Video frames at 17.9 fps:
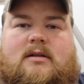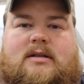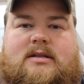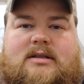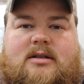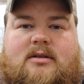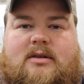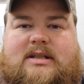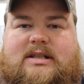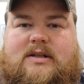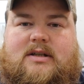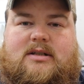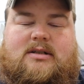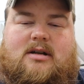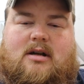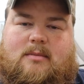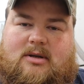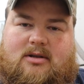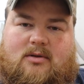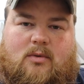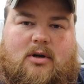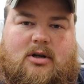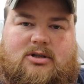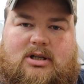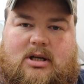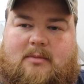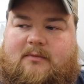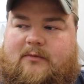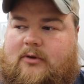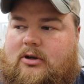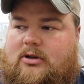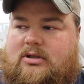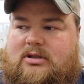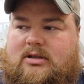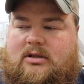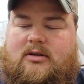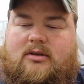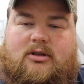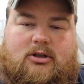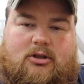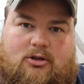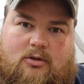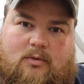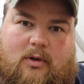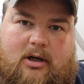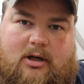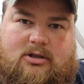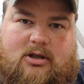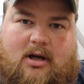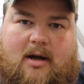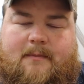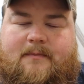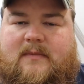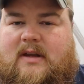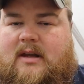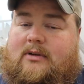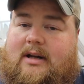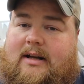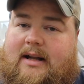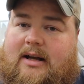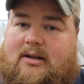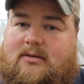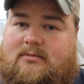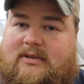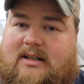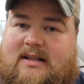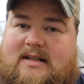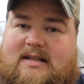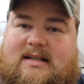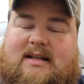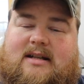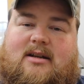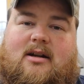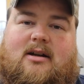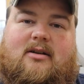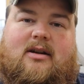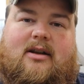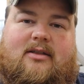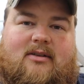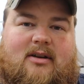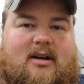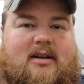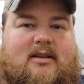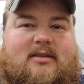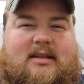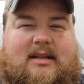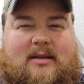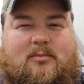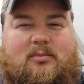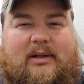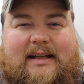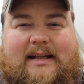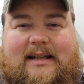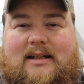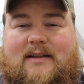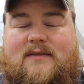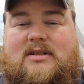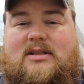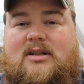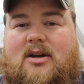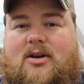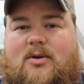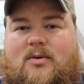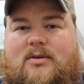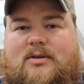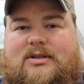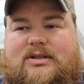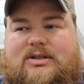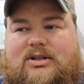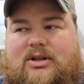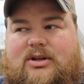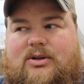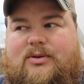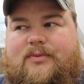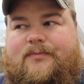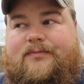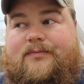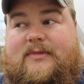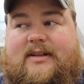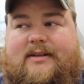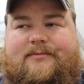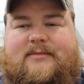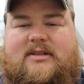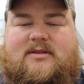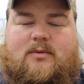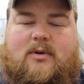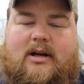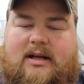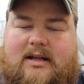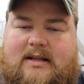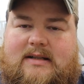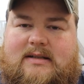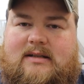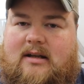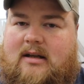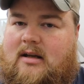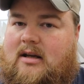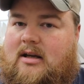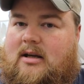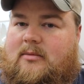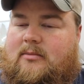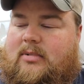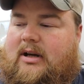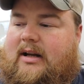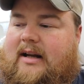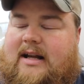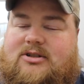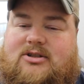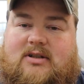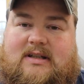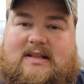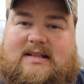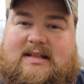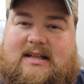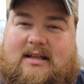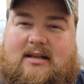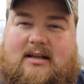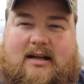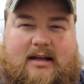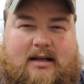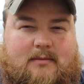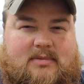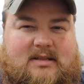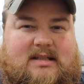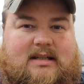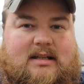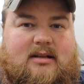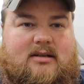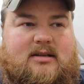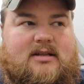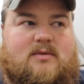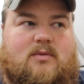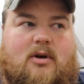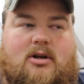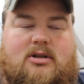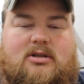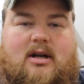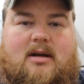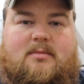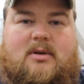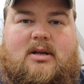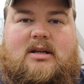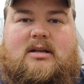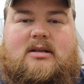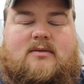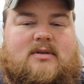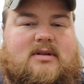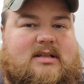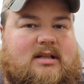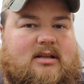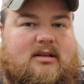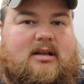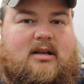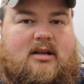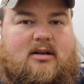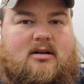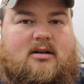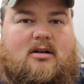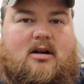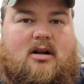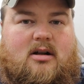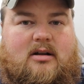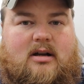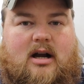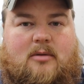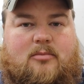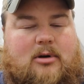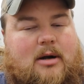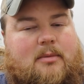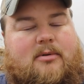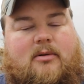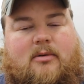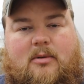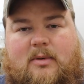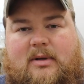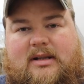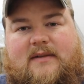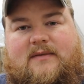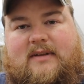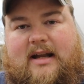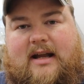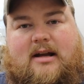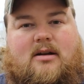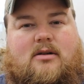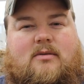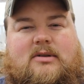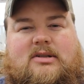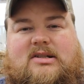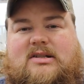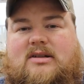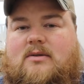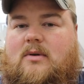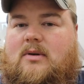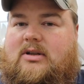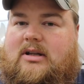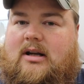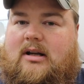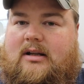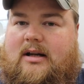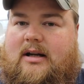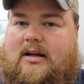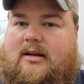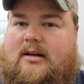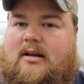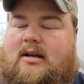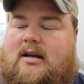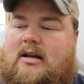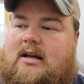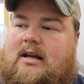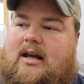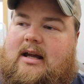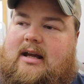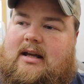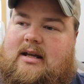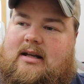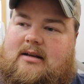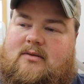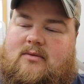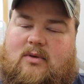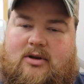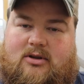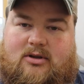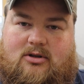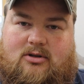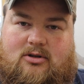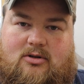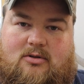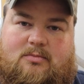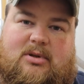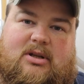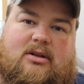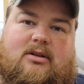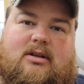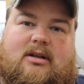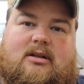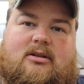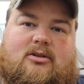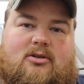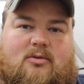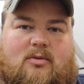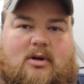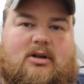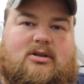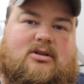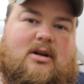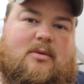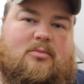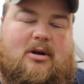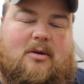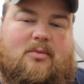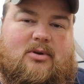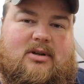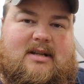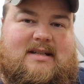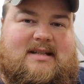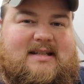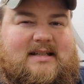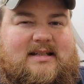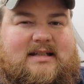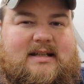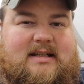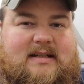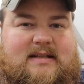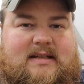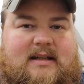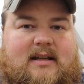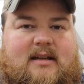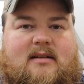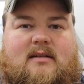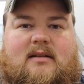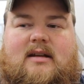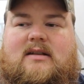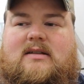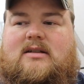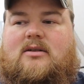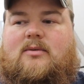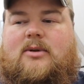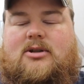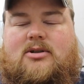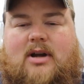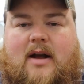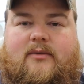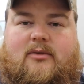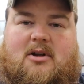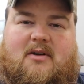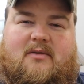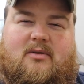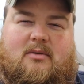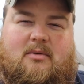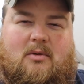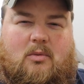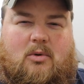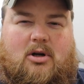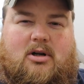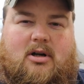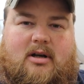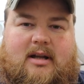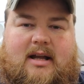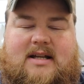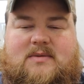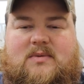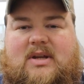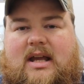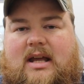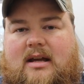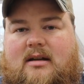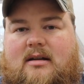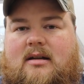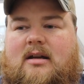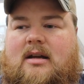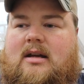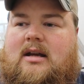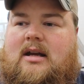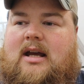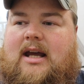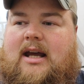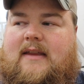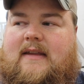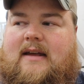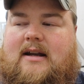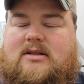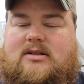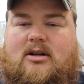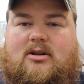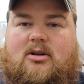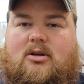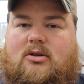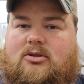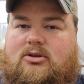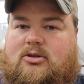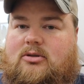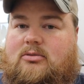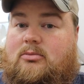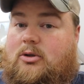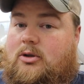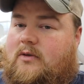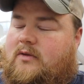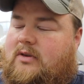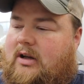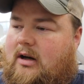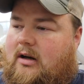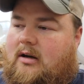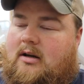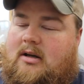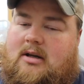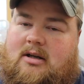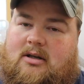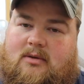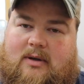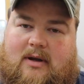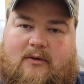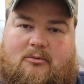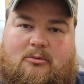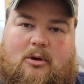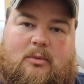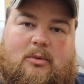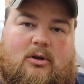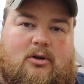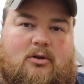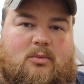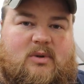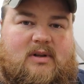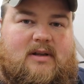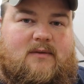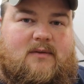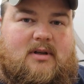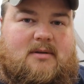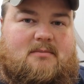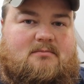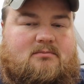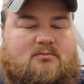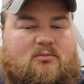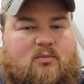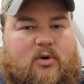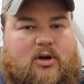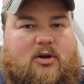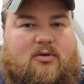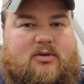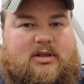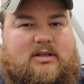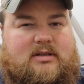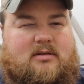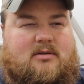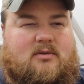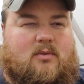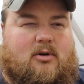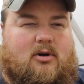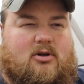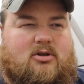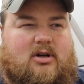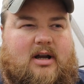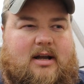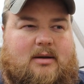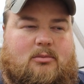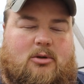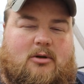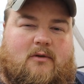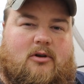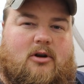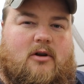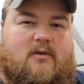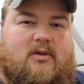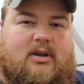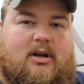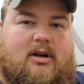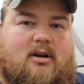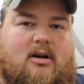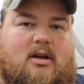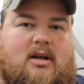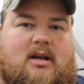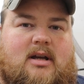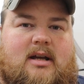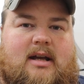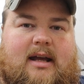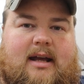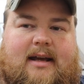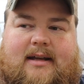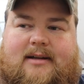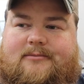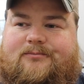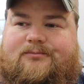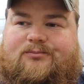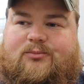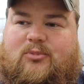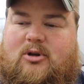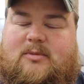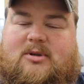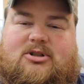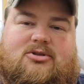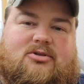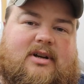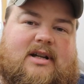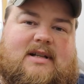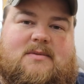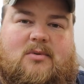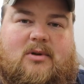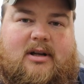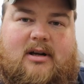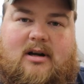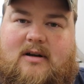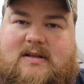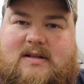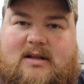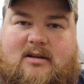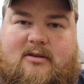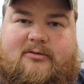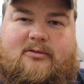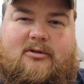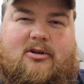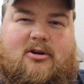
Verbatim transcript: So let's go ahead and talk about the workshop first, the new workshop. Right now it is sitting under a very thick blanket of snow, so eh, that's where it is. But as you can see, I am still in this workshop. We're still here on our property where we live now, which is in North Carolina and where the new building, new workshop property is in Tennessee. And so we travel over and we work on it as we can. And that is our goal to move there. We have a mobile home we live in. We own it. We're going to try and move it over there and pretty much transplant ourselves